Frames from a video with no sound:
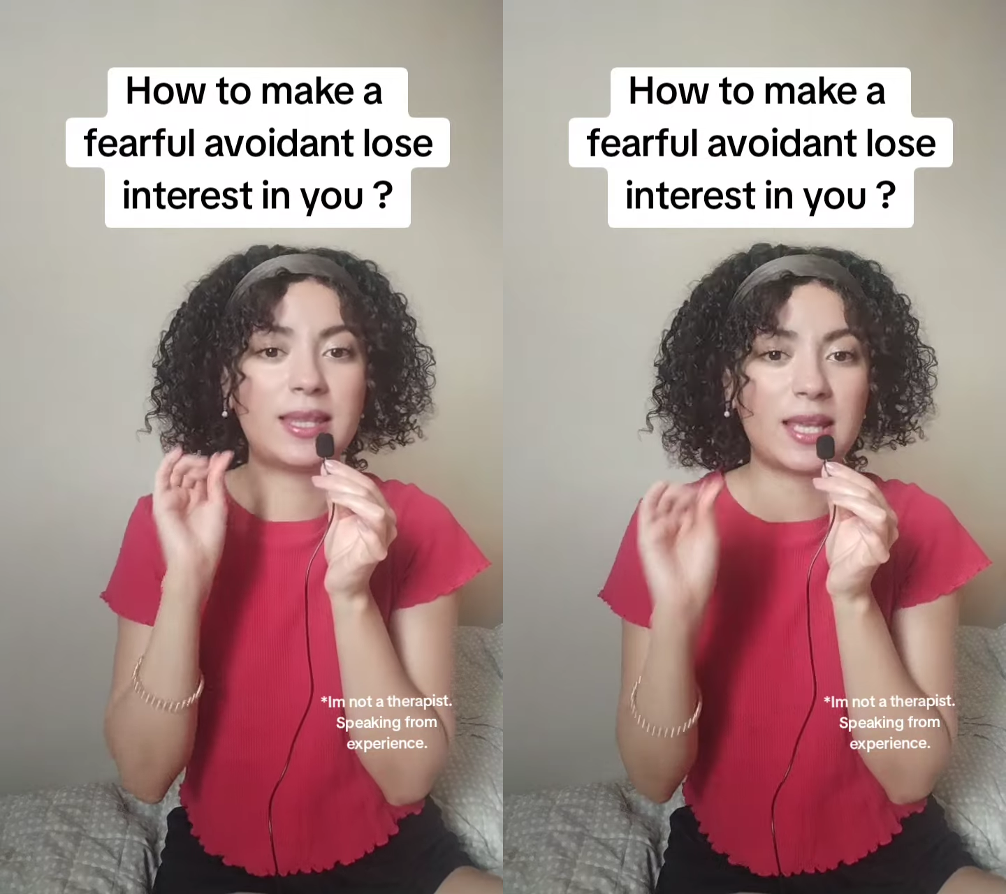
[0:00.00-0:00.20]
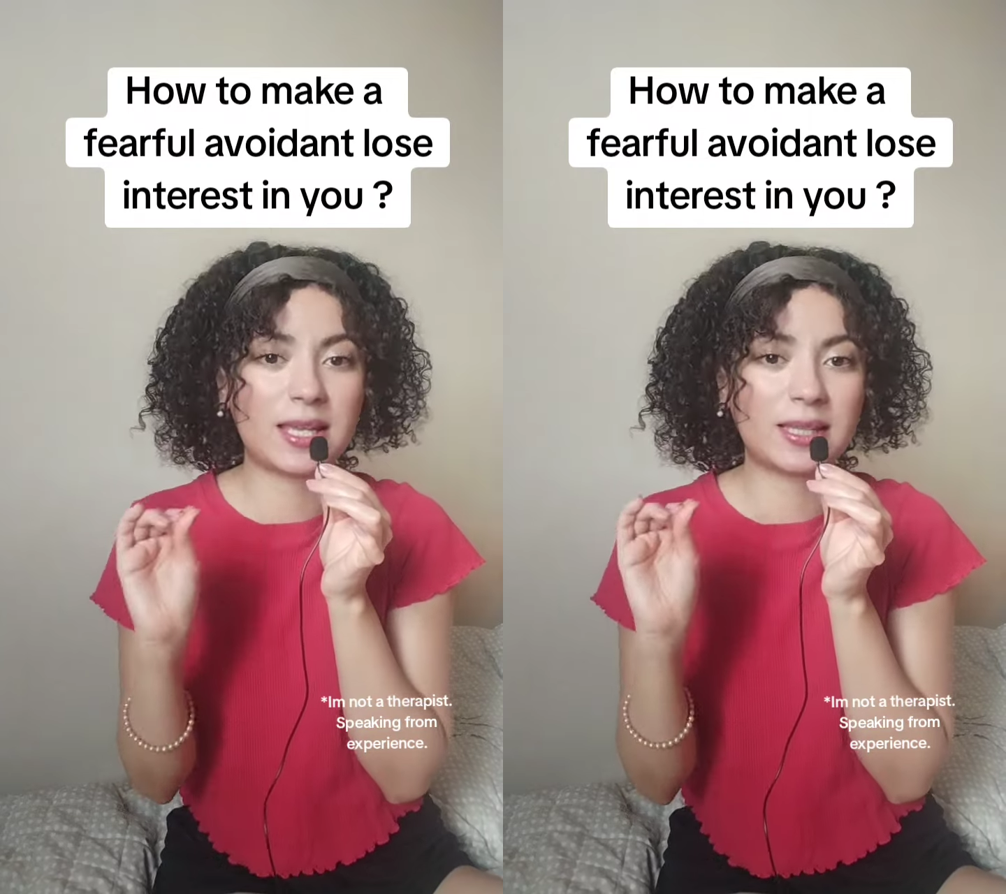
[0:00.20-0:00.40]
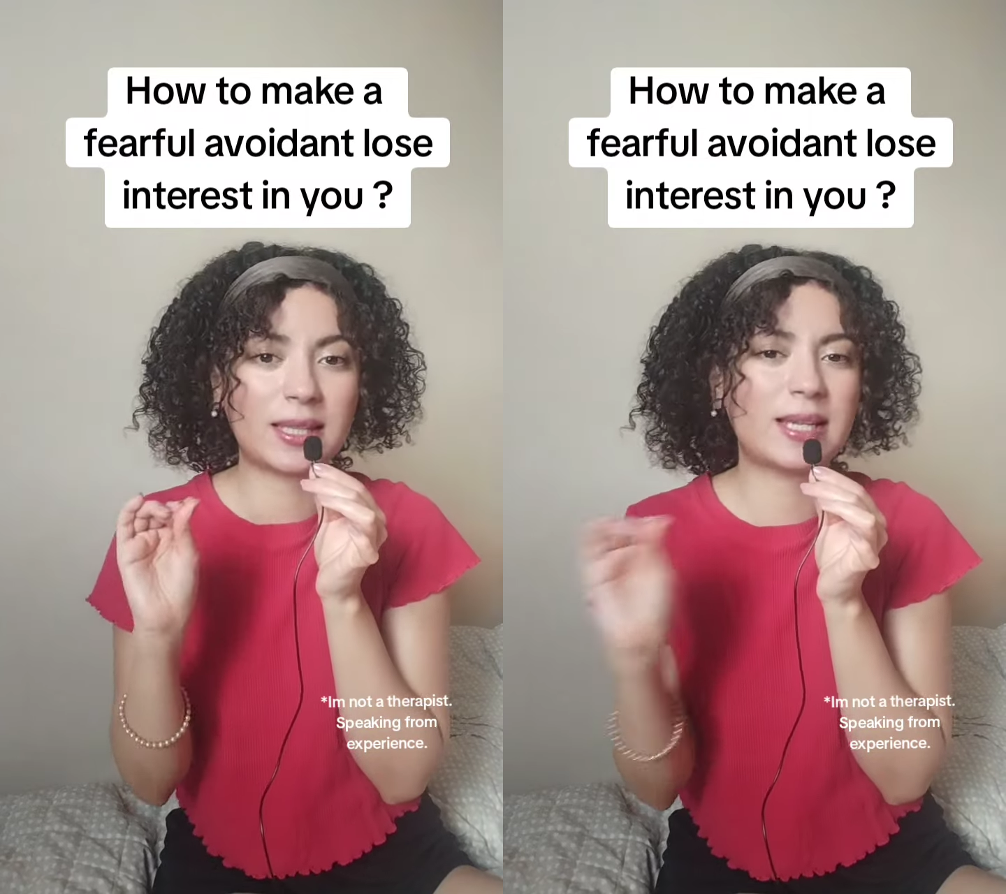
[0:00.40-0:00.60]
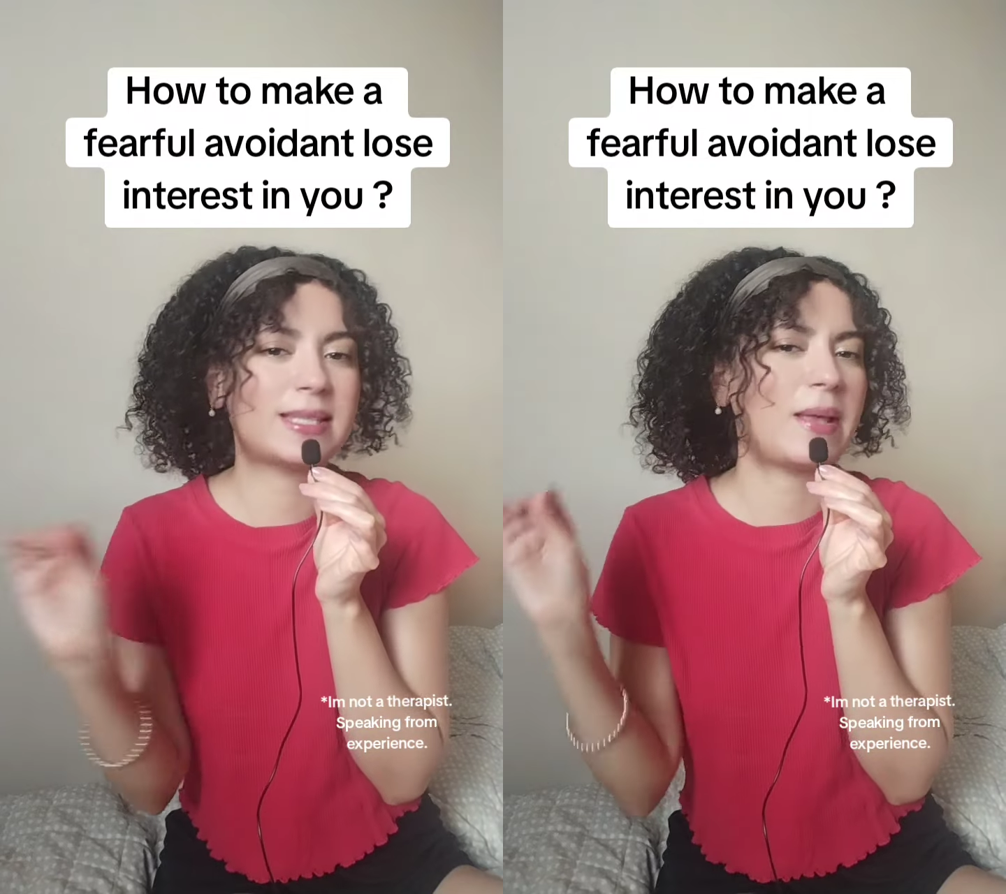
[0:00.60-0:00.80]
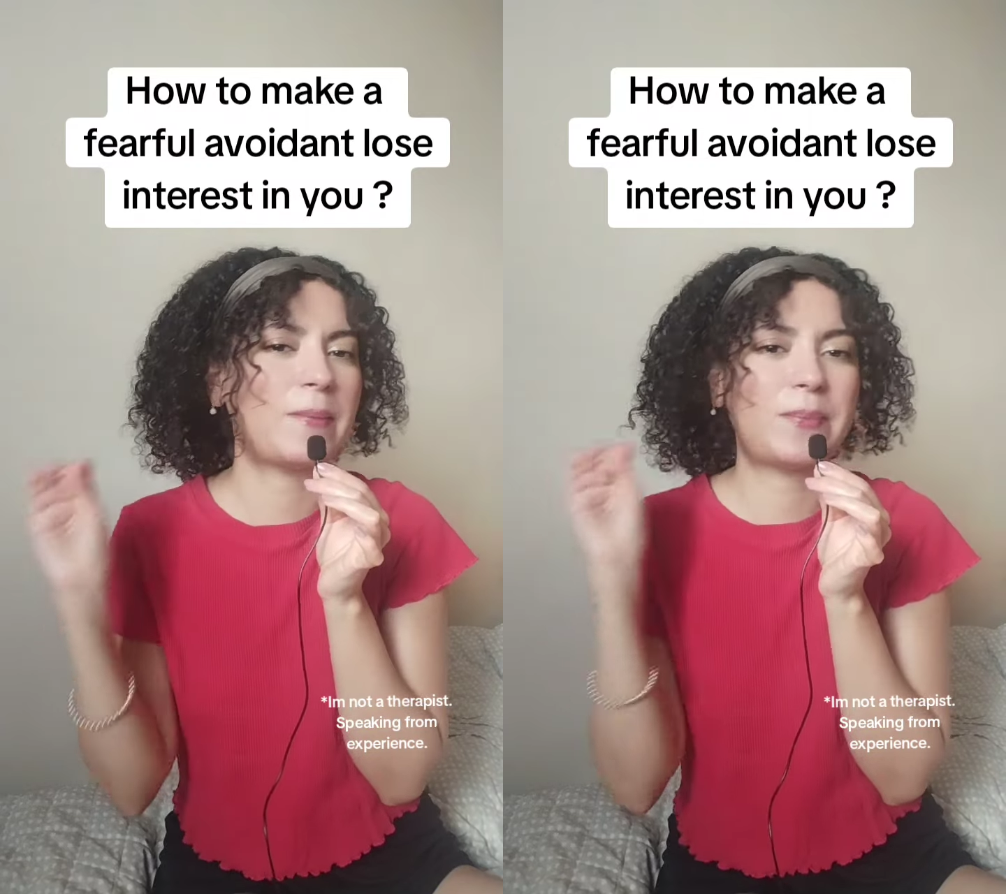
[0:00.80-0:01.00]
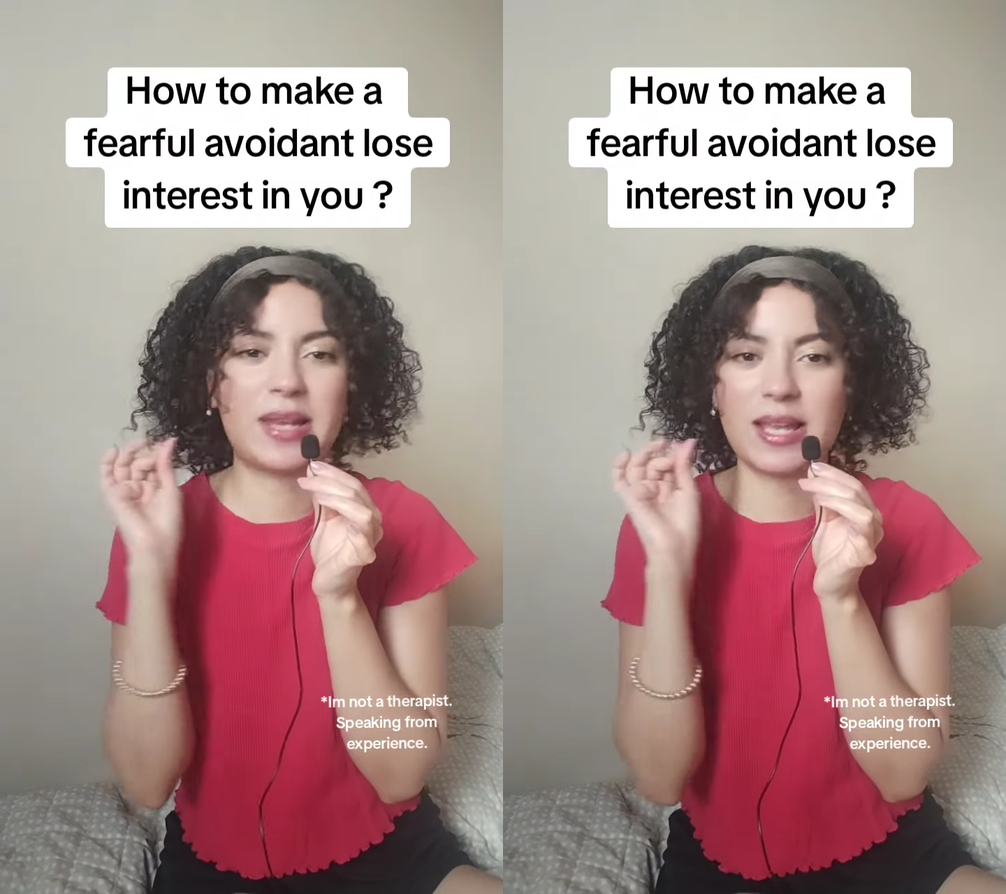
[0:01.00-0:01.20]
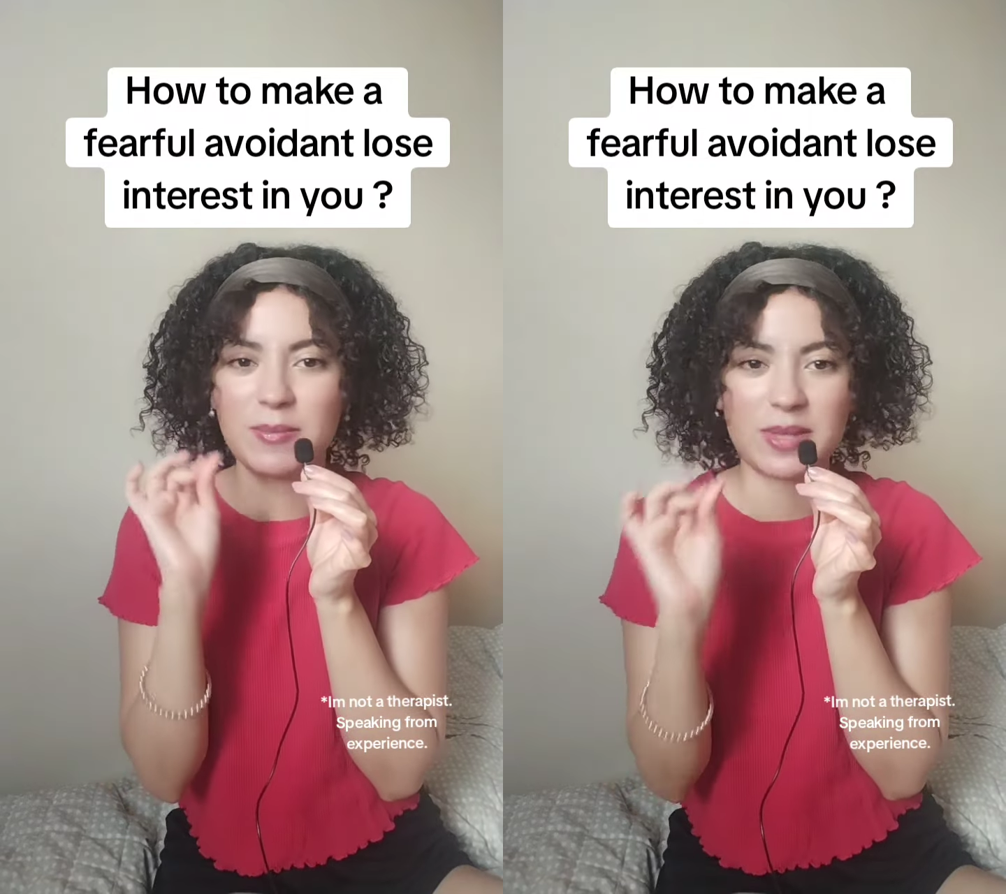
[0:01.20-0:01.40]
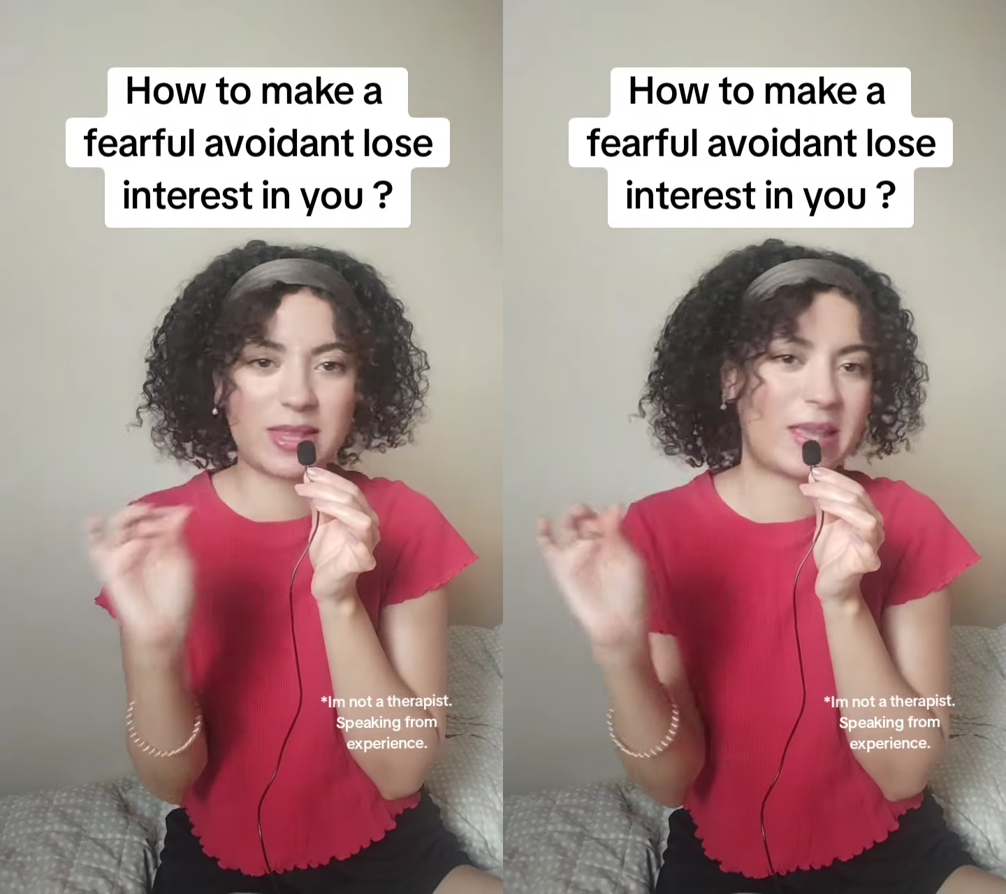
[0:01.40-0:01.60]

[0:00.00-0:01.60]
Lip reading: day and night and blaming